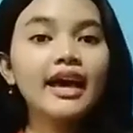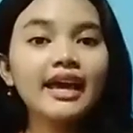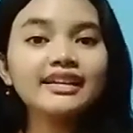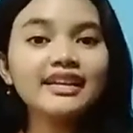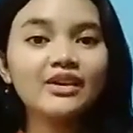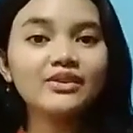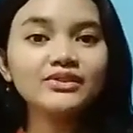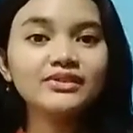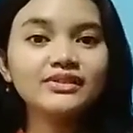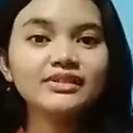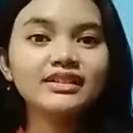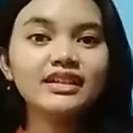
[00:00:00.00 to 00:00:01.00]
And now,
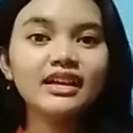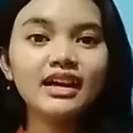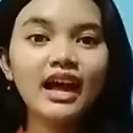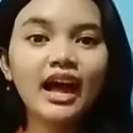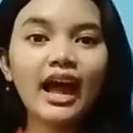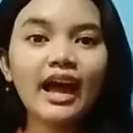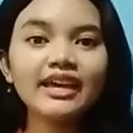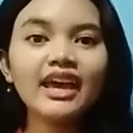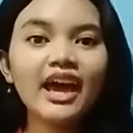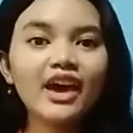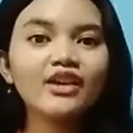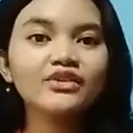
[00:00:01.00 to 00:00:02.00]
I
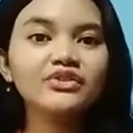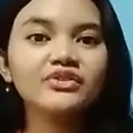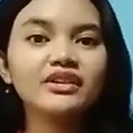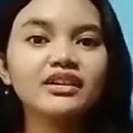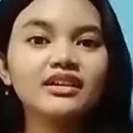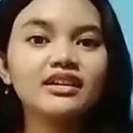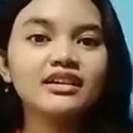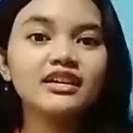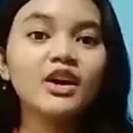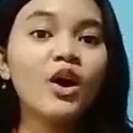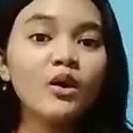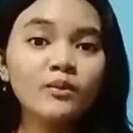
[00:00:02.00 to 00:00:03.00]
have
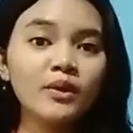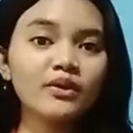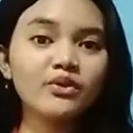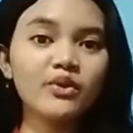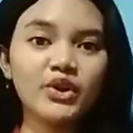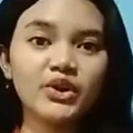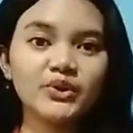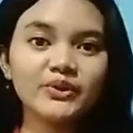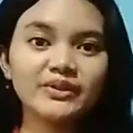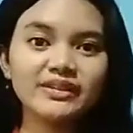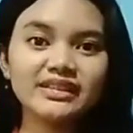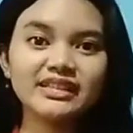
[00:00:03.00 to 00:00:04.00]
a homework for you.
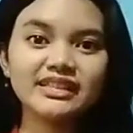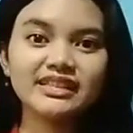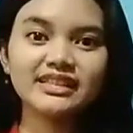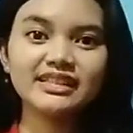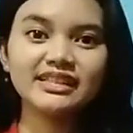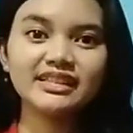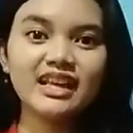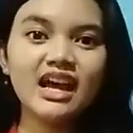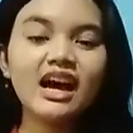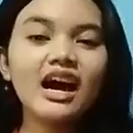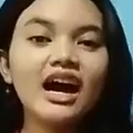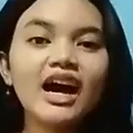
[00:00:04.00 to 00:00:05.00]

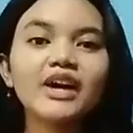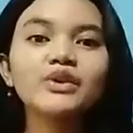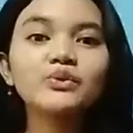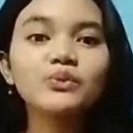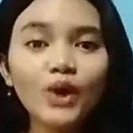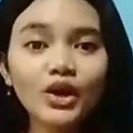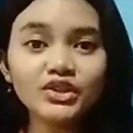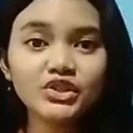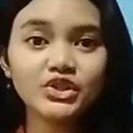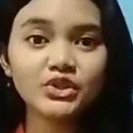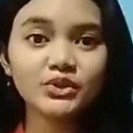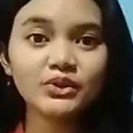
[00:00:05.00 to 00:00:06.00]
I
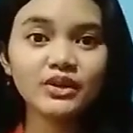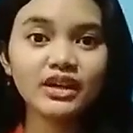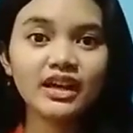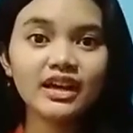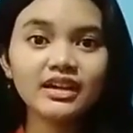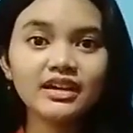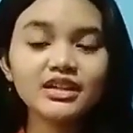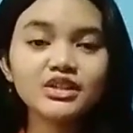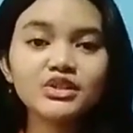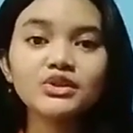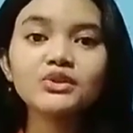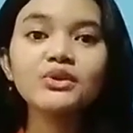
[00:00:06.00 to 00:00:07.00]
want you
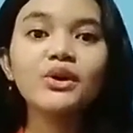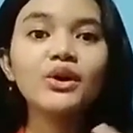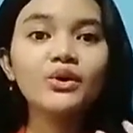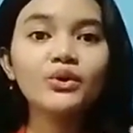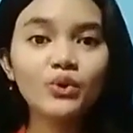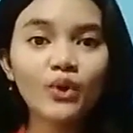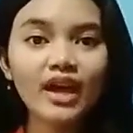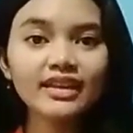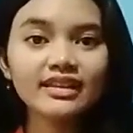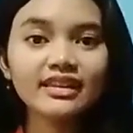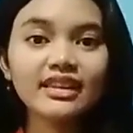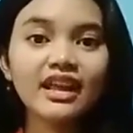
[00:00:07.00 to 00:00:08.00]
to
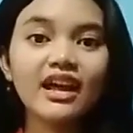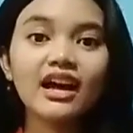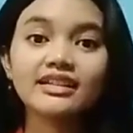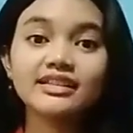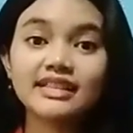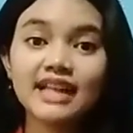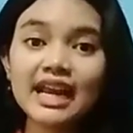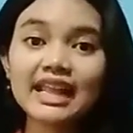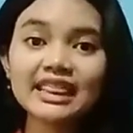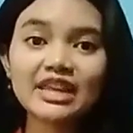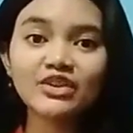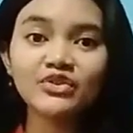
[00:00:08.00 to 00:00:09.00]
write a
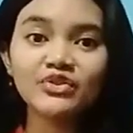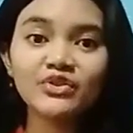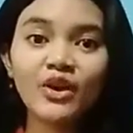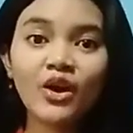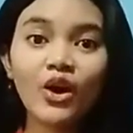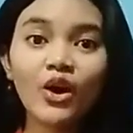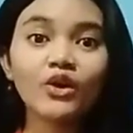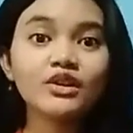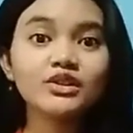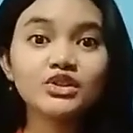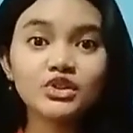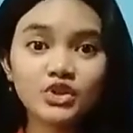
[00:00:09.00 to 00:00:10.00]
narrative or
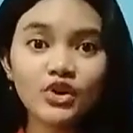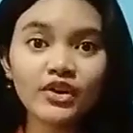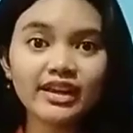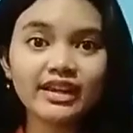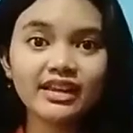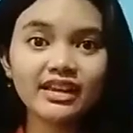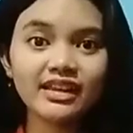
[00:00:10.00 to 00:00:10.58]
story